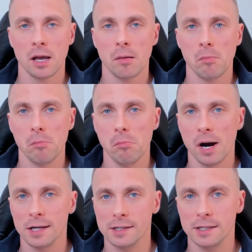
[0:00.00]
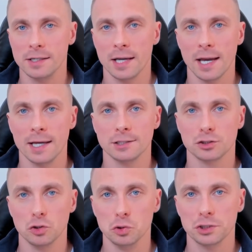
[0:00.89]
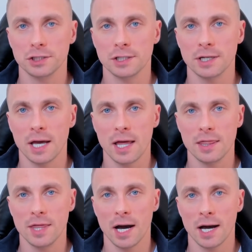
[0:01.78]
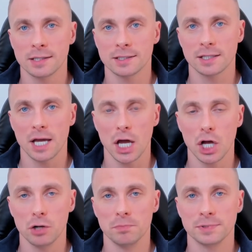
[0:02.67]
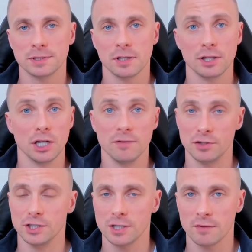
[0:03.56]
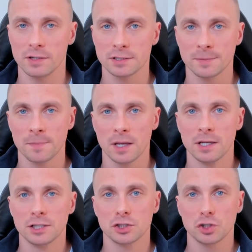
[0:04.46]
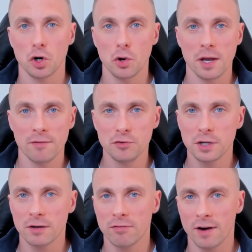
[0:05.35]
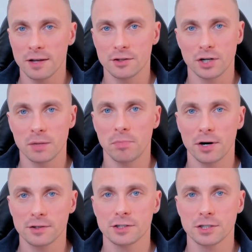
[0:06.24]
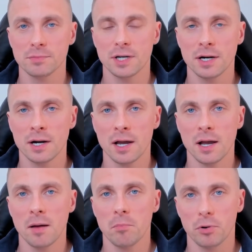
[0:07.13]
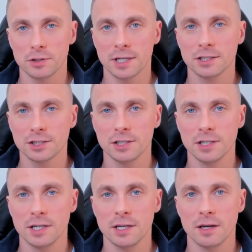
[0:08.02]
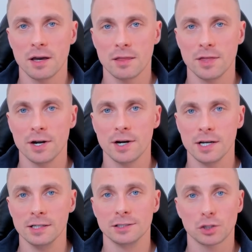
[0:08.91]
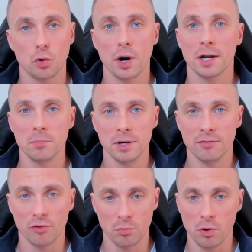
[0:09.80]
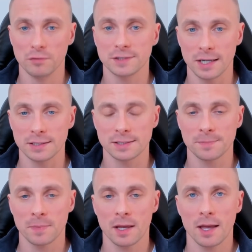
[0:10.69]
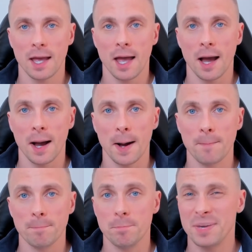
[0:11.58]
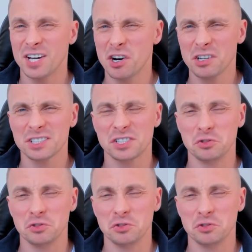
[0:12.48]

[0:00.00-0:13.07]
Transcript: might need a solution that helps delivery drivers. So if you can find the right partnership there, potentially there is quite a bit for both sides. Because